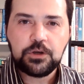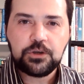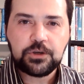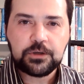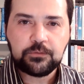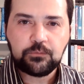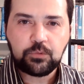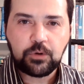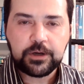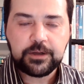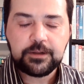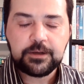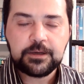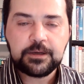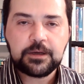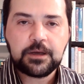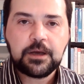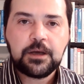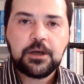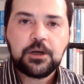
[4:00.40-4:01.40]
and writing,
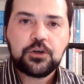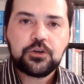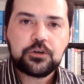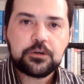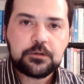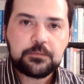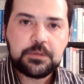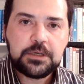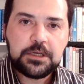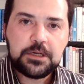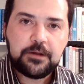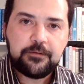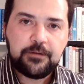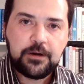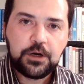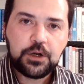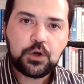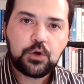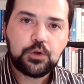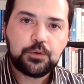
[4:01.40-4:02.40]
should be in a
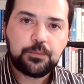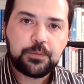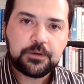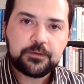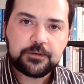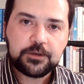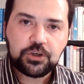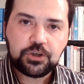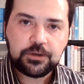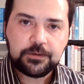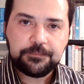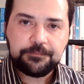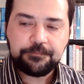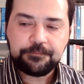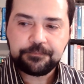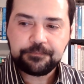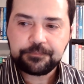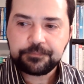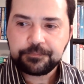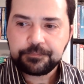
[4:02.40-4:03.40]
very good position.
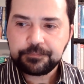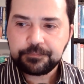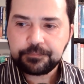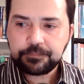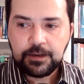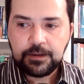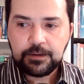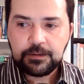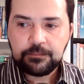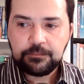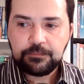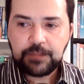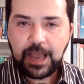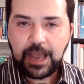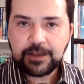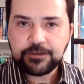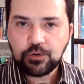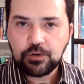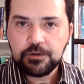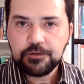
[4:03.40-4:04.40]

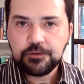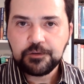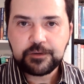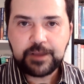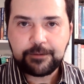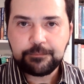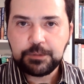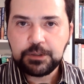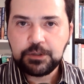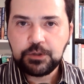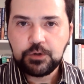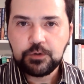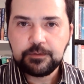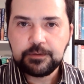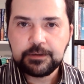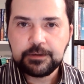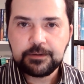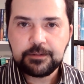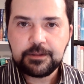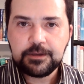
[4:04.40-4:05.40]
Astrologers have been
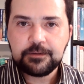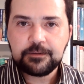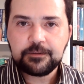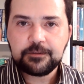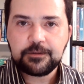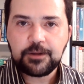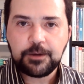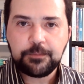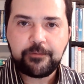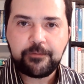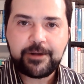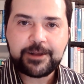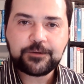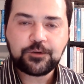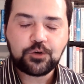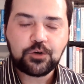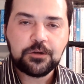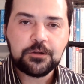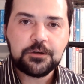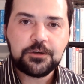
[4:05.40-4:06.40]
using this type of
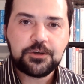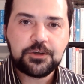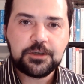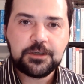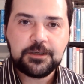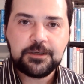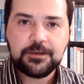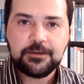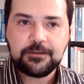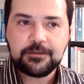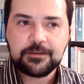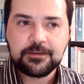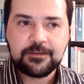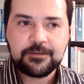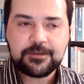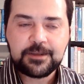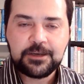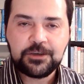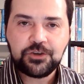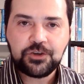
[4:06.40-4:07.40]
astrology since
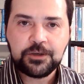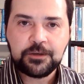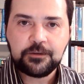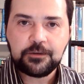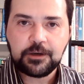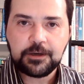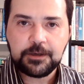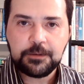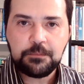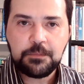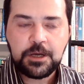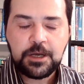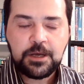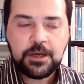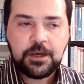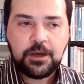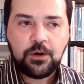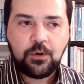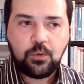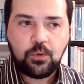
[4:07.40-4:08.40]
the ancient time
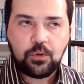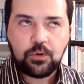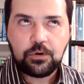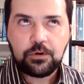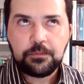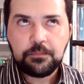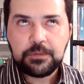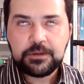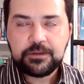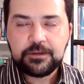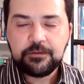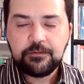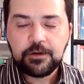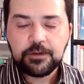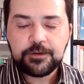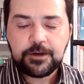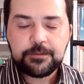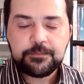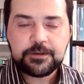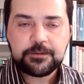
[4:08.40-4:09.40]
or medieval
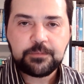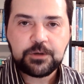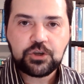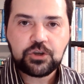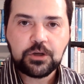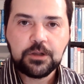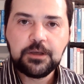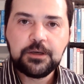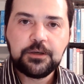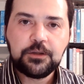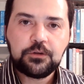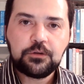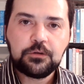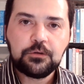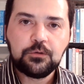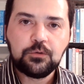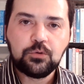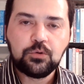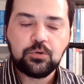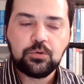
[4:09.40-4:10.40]
time, especially
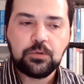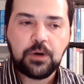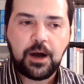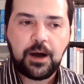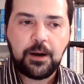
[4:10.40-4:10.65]
to